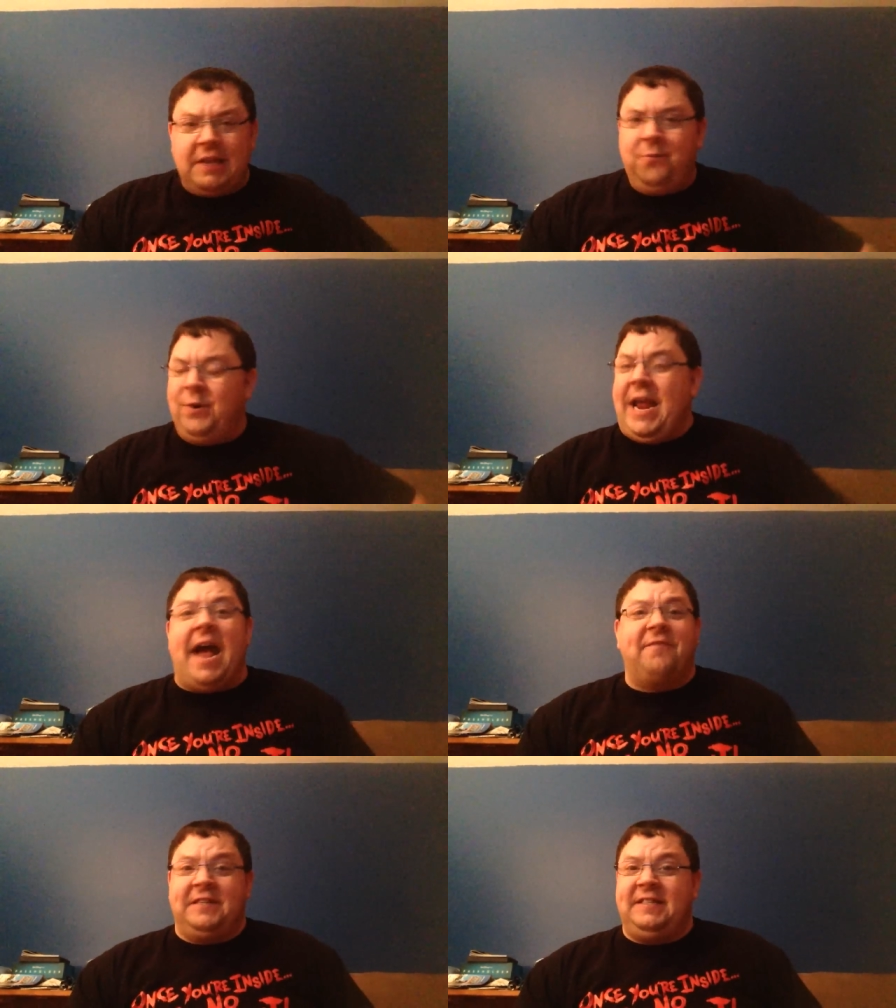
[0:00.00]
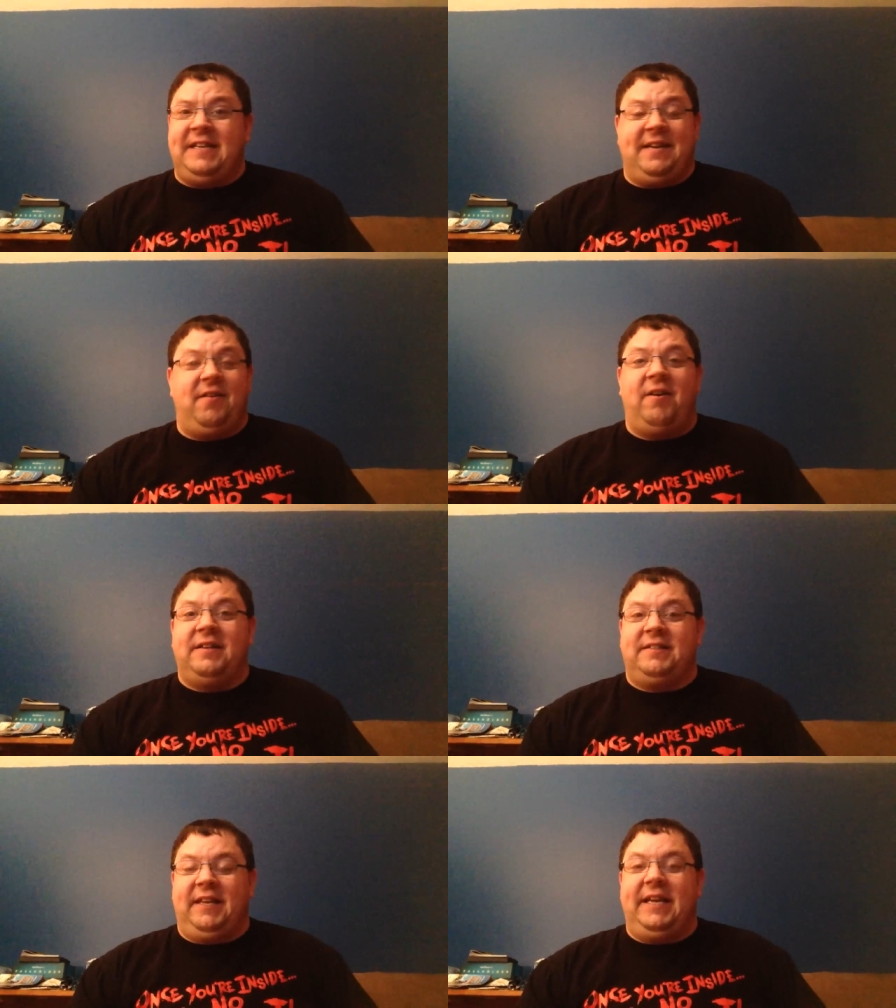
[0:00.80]
We have to see it,
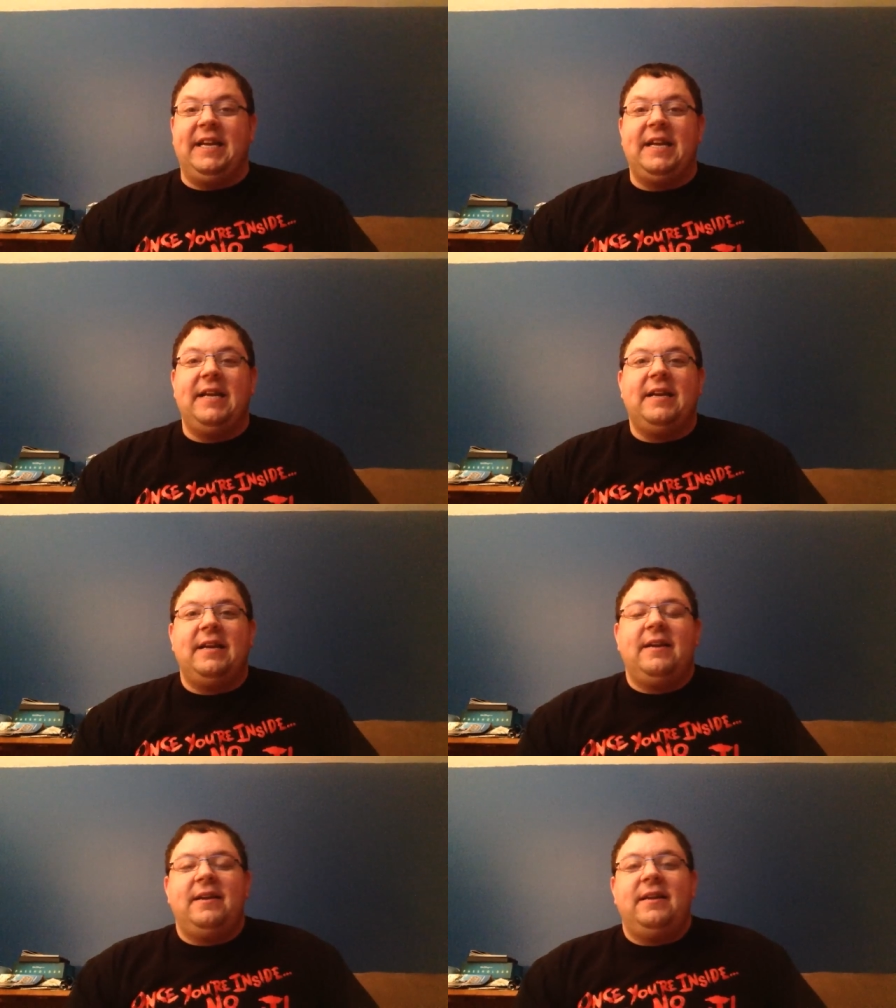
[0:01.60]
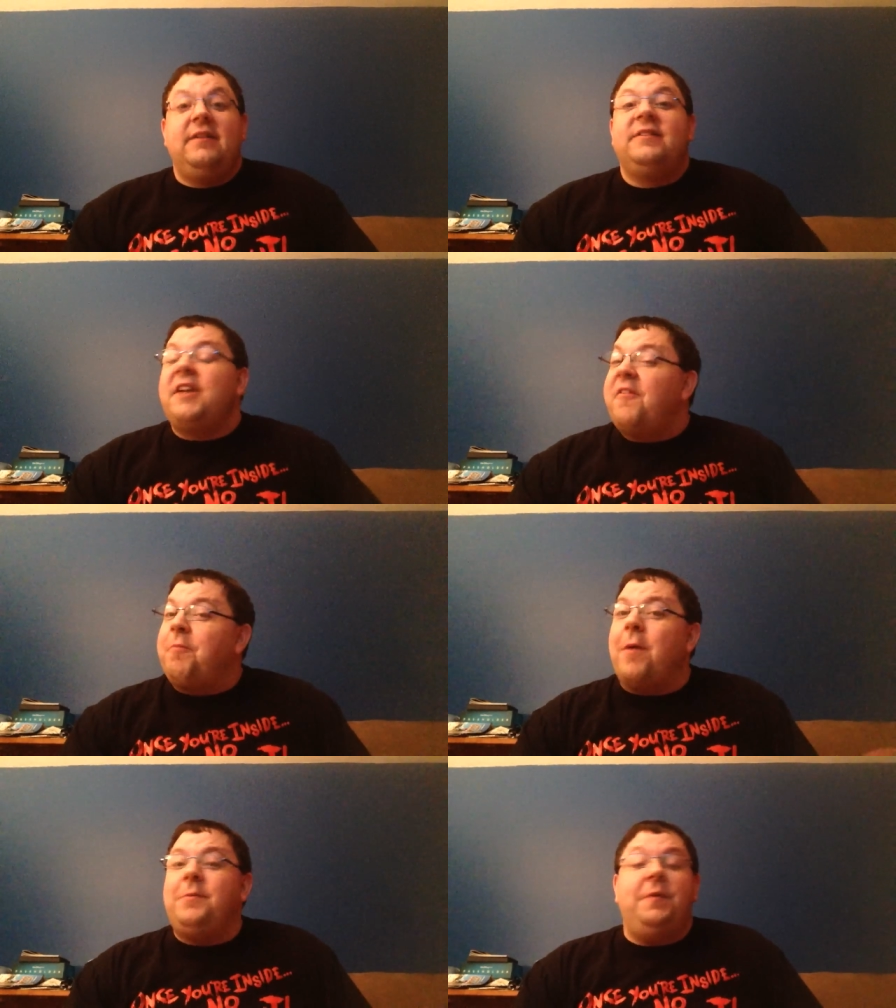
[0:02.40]
honestly. Stuff
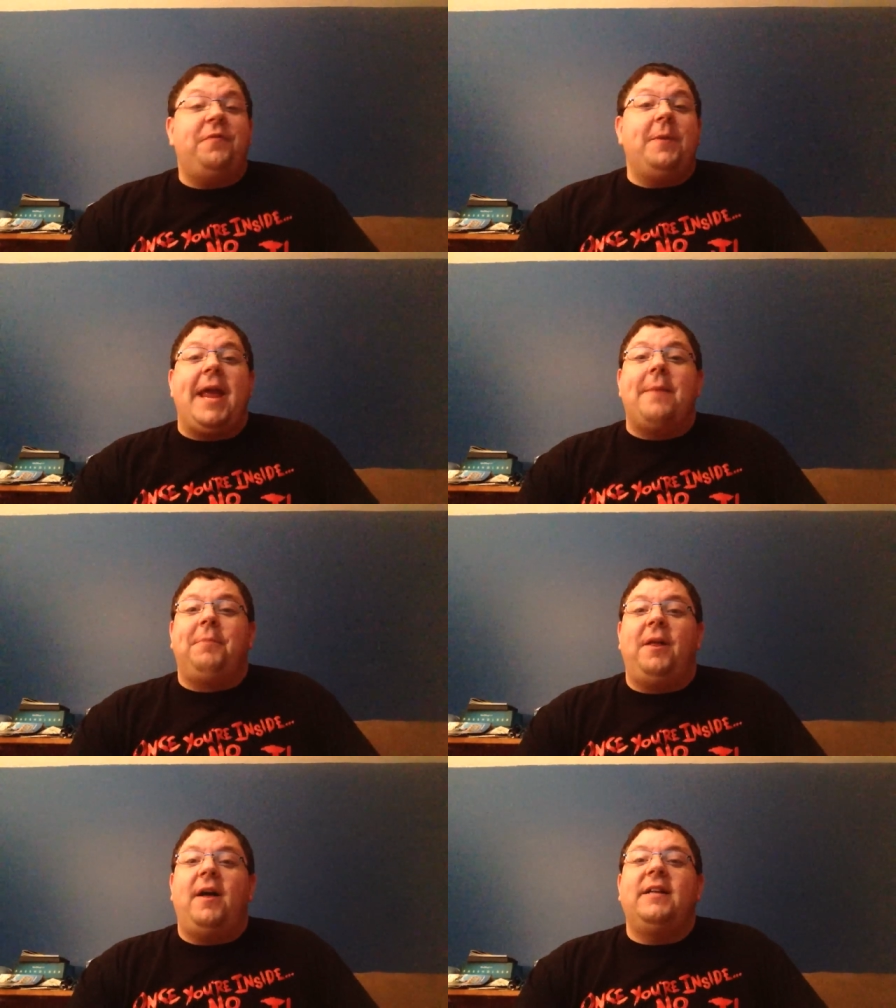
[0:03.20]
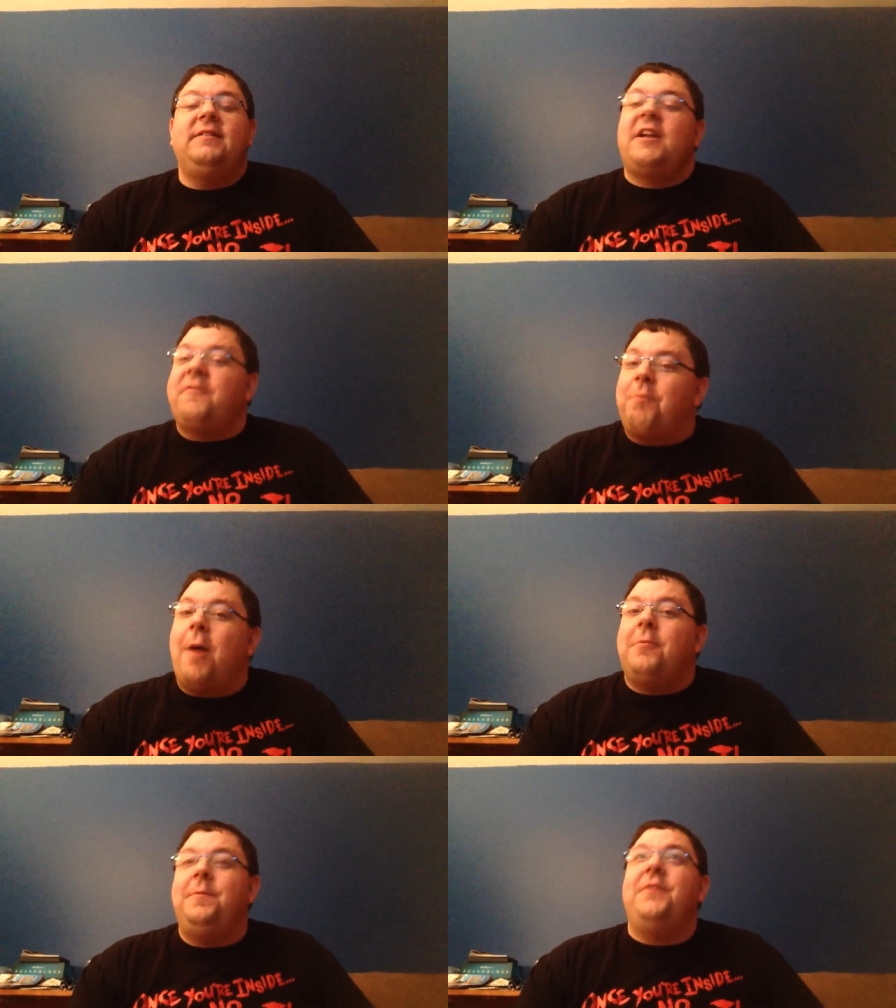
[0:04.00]
probably from Camp Blood, stuff
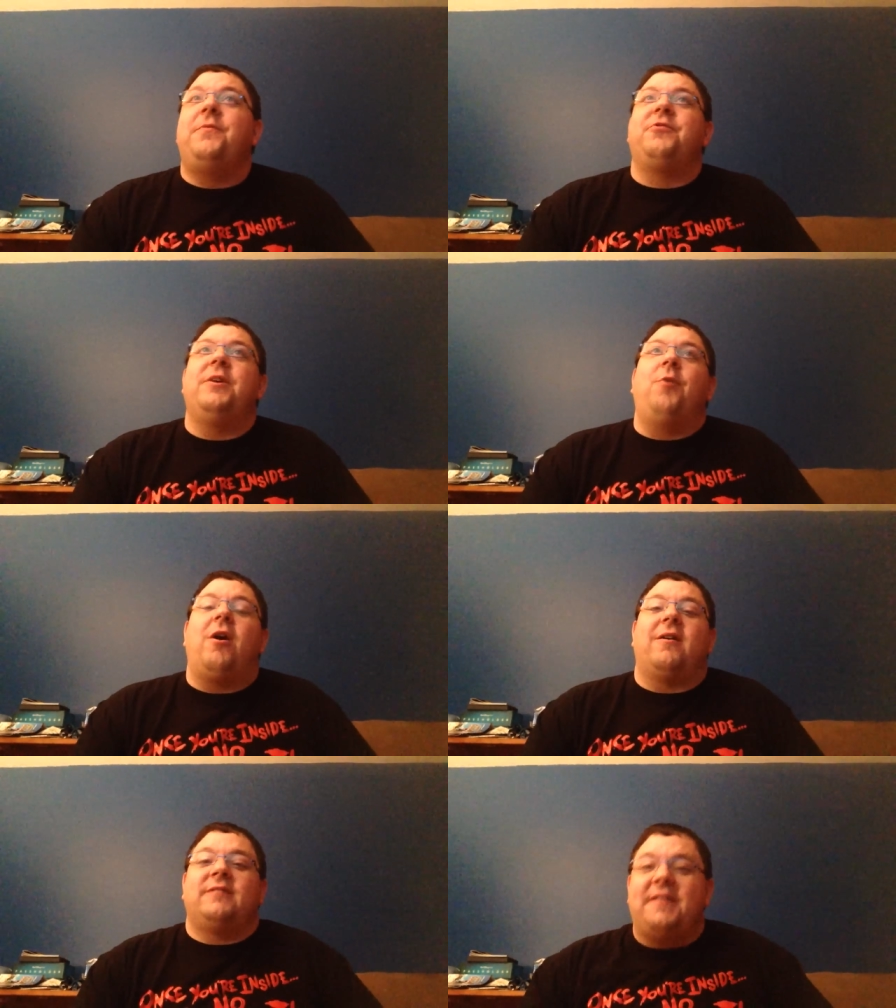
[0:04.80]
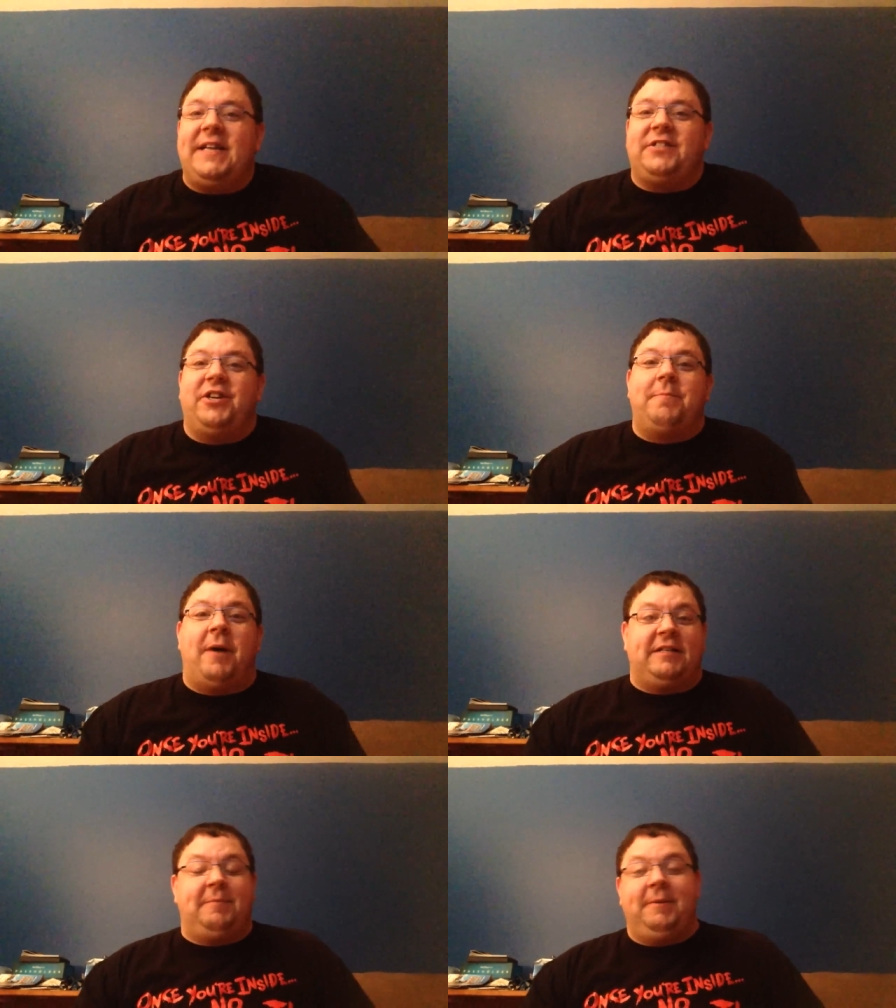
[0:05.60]
probably from Dreamwalkers. I think it's a good
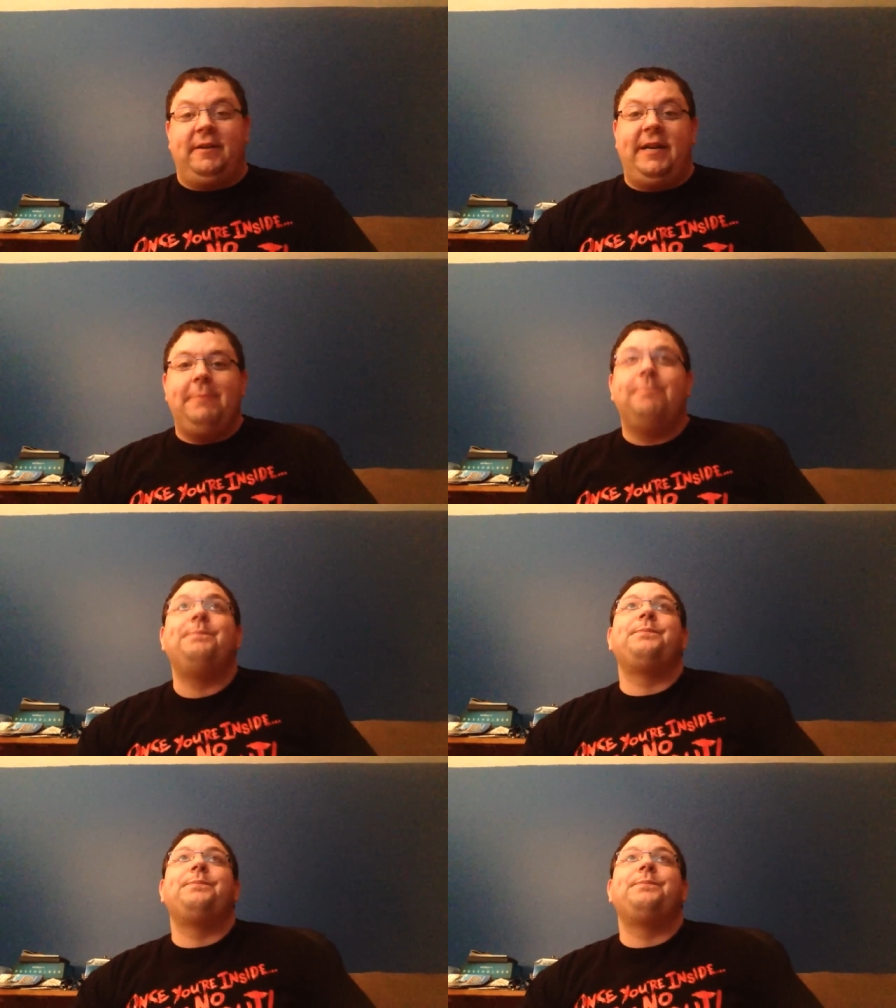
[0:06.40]
possibility.